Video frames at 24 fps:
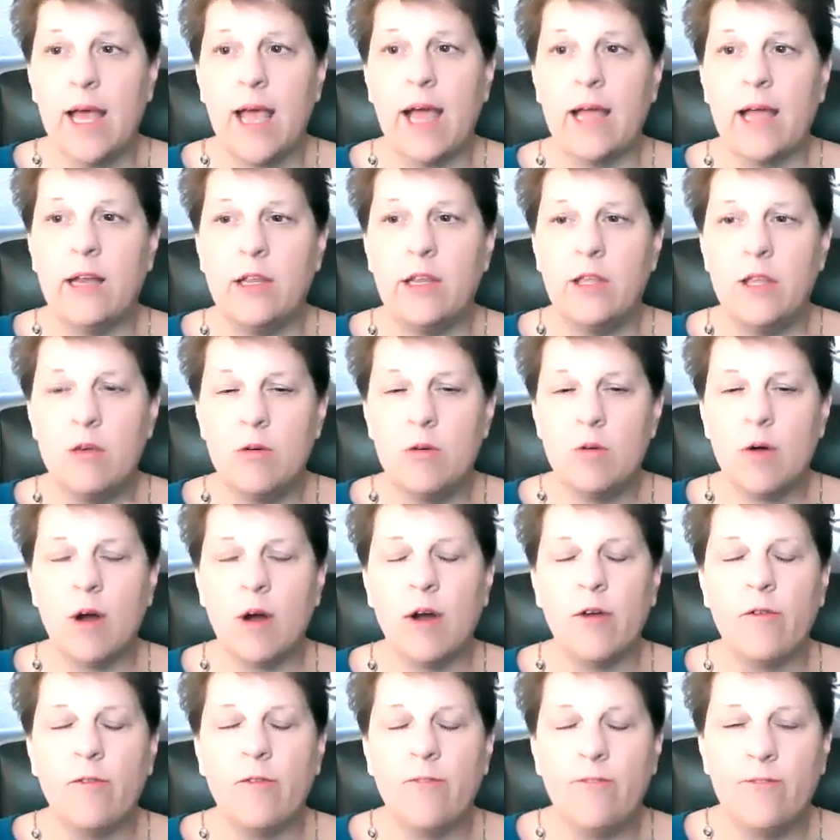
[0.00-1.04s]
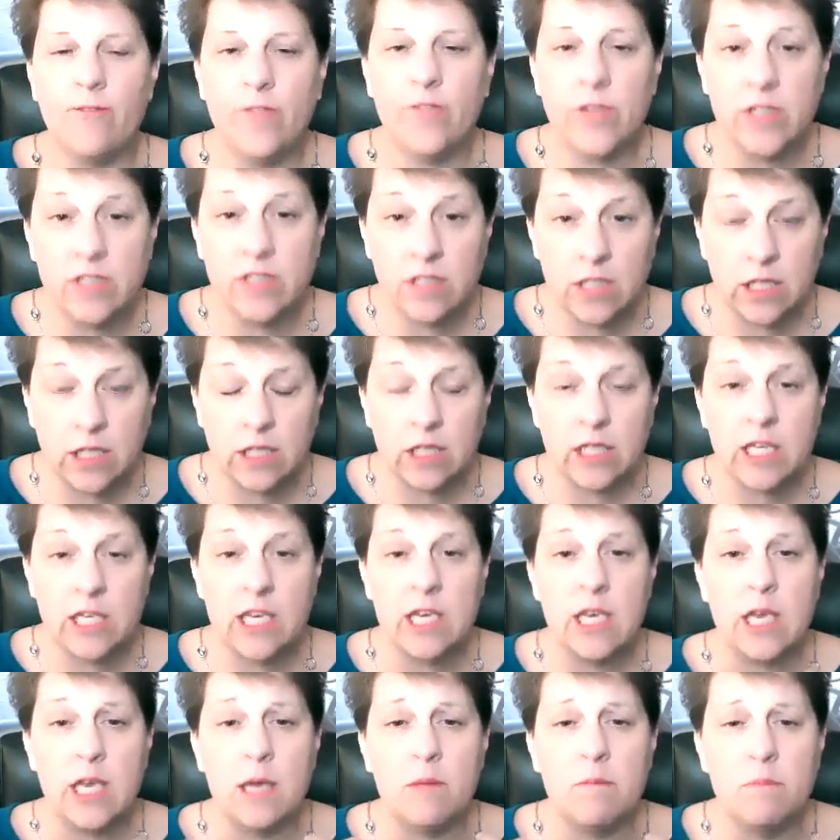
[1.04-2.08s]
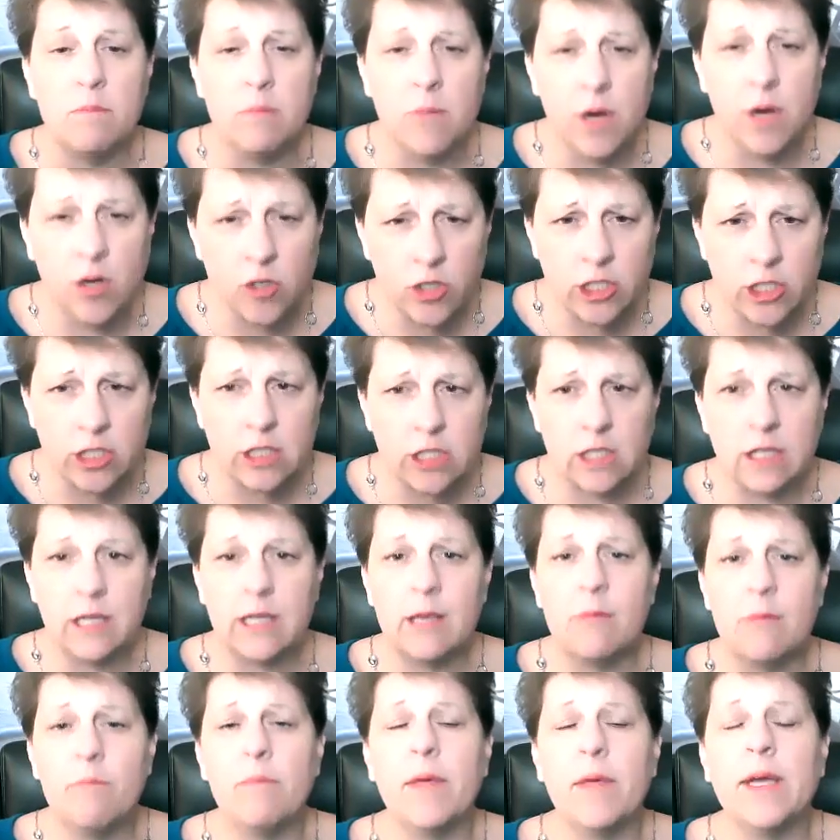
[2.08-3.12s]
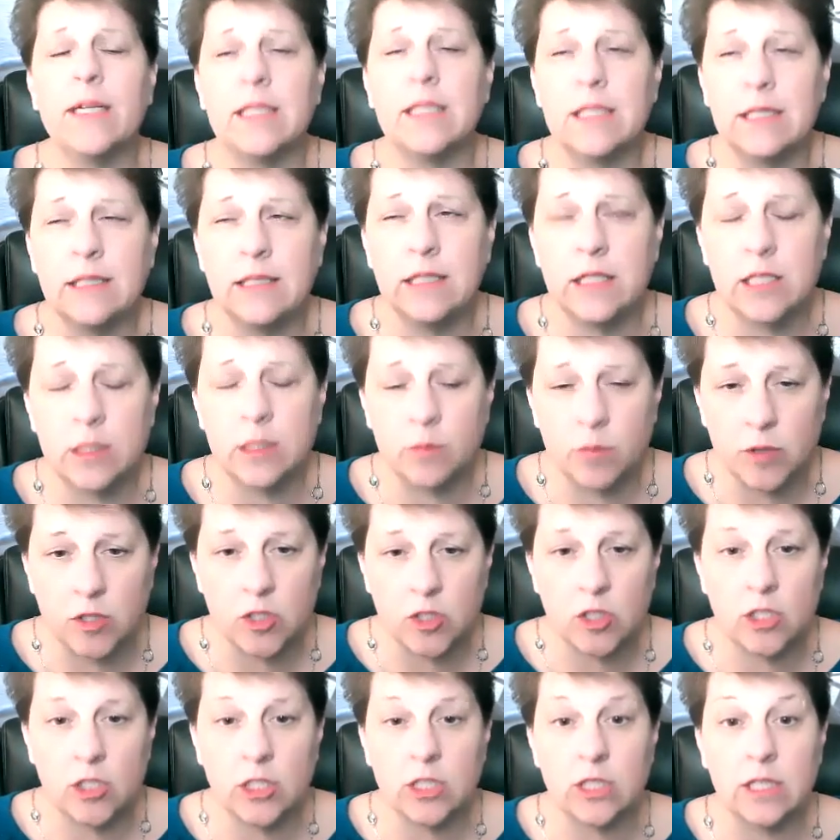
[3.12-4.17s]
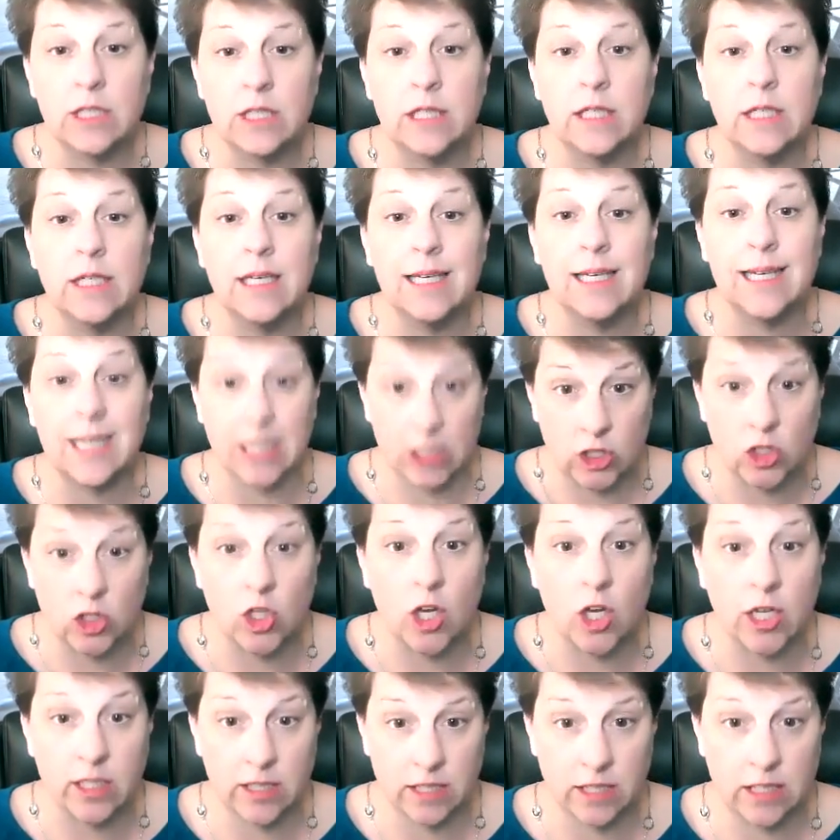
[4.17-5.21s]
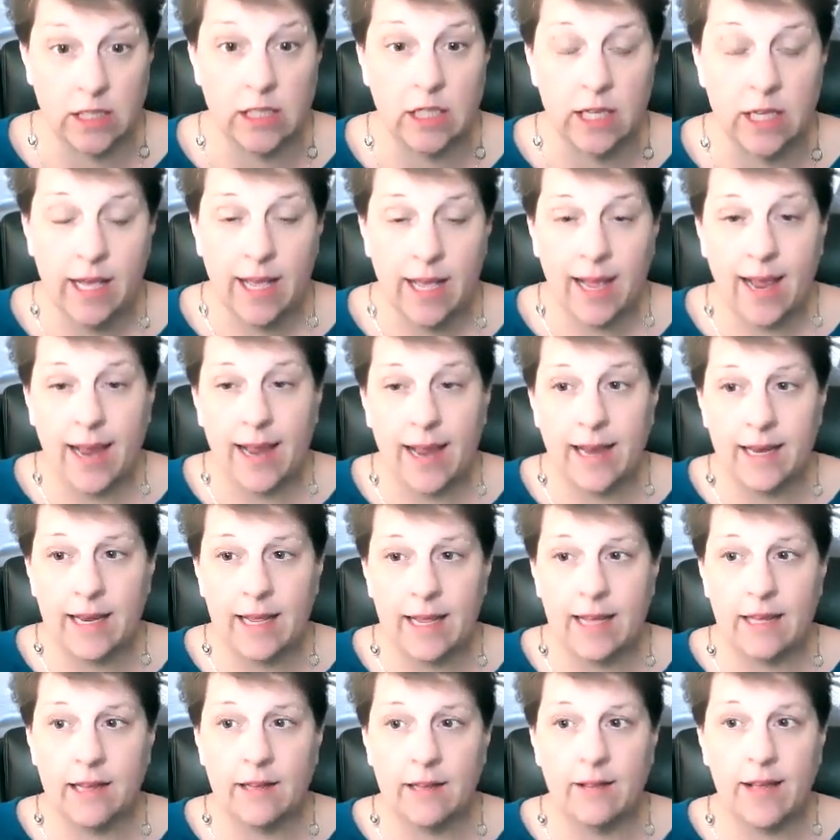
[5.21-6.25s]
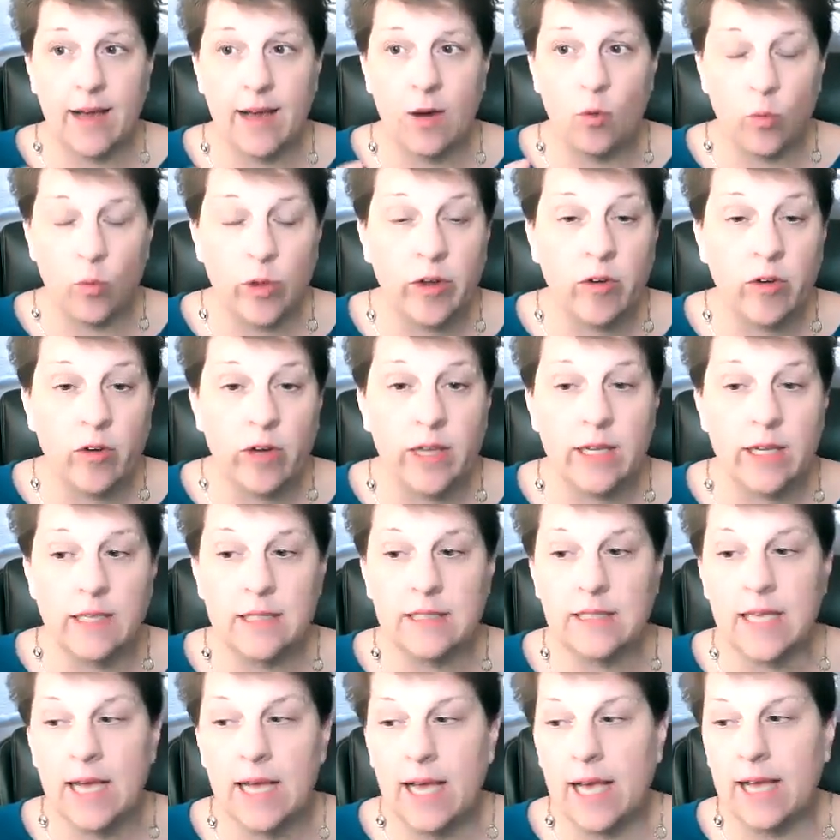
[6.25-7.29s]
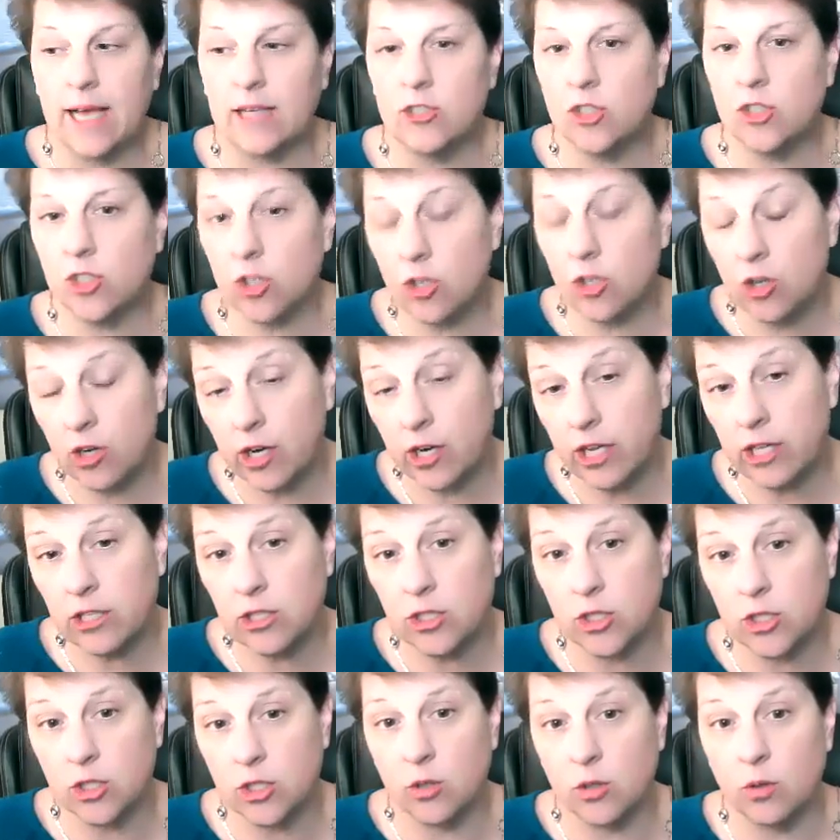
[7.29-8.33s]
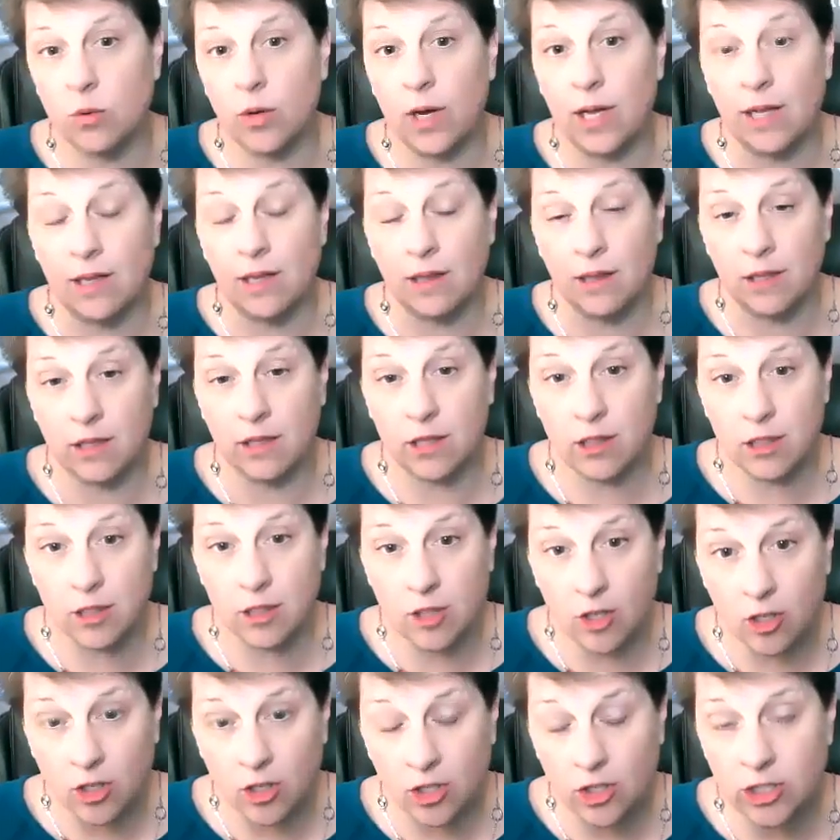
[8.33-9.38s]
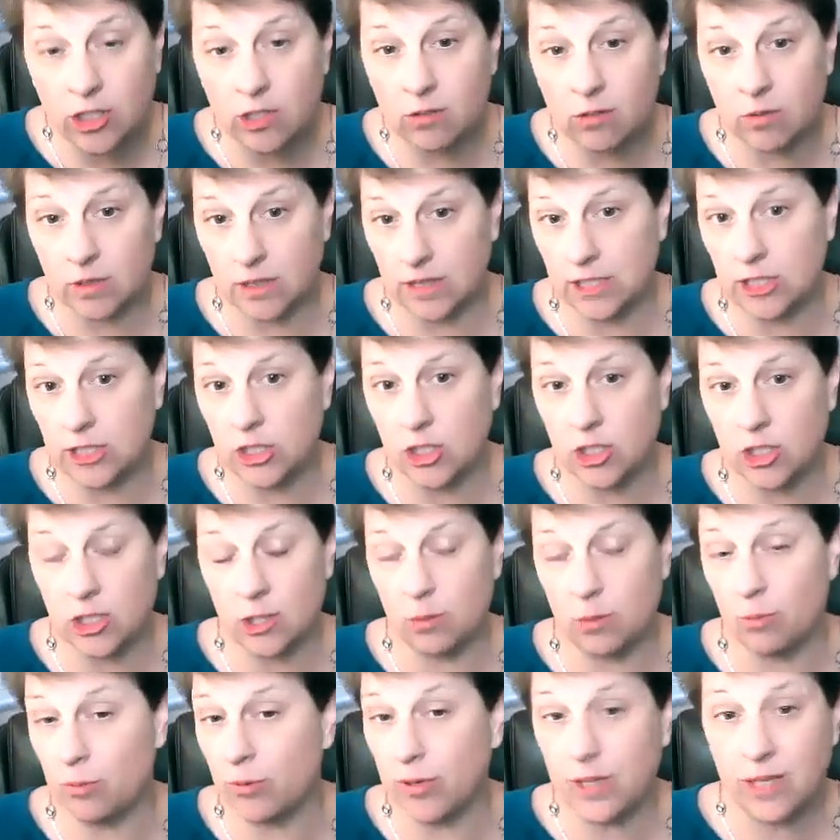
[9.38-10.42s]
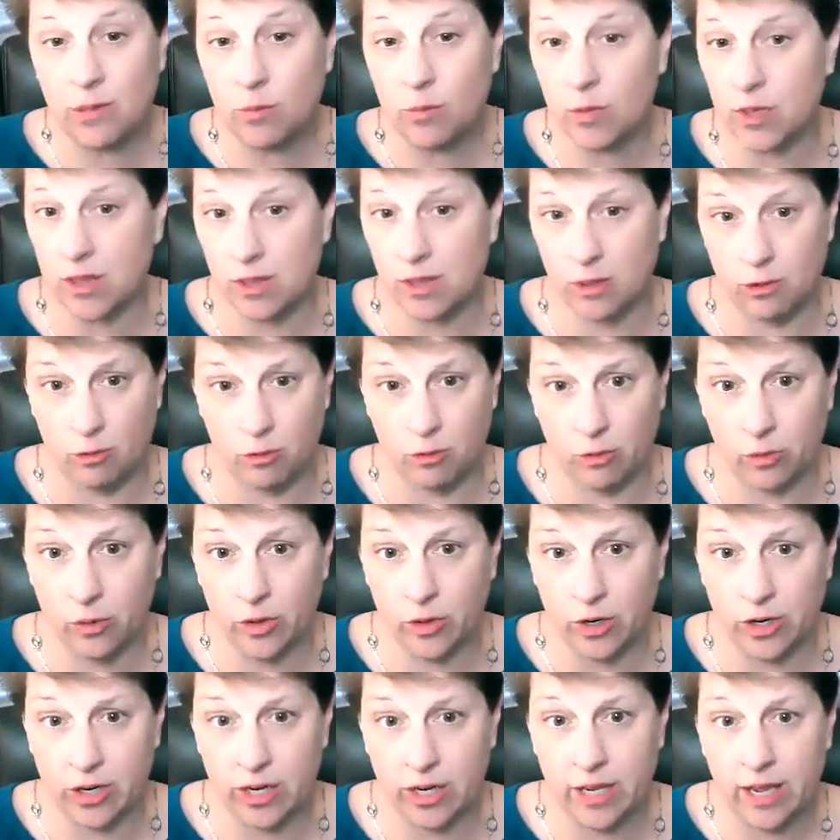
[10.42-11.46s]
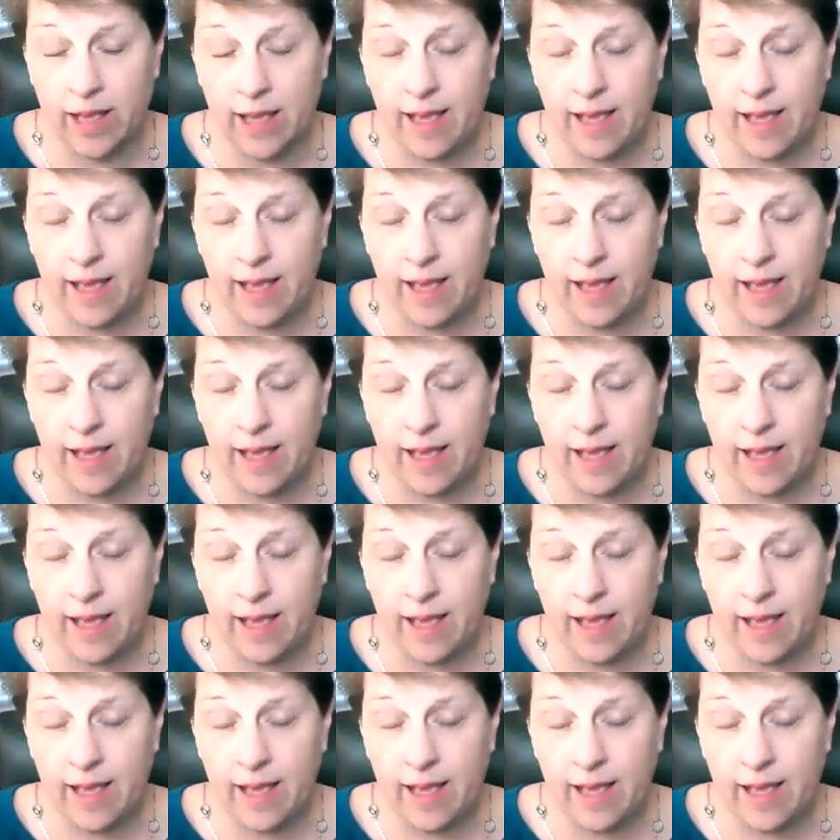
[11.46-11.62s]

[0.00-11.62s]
And you are physically, emotionally, mentally, spiritually exhausted. And that weariness has turned into a lethargic relationship really with the Lord.